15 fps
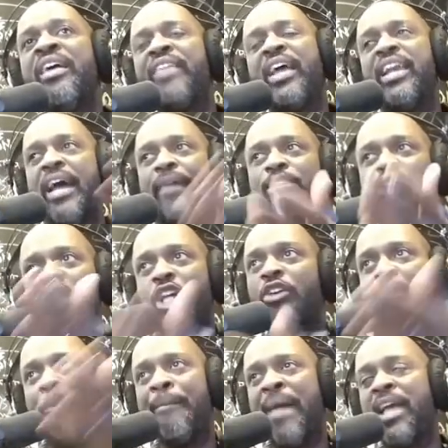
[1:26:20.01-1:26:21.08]
They never show
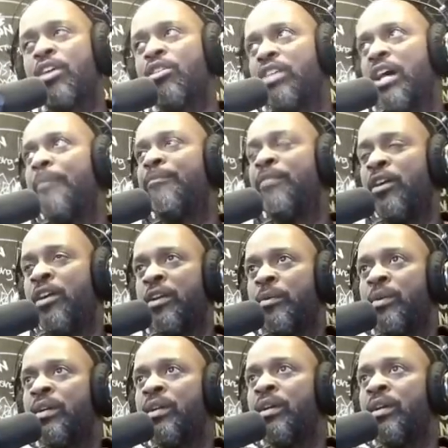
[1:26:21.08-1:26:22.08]
the mangled up veteran.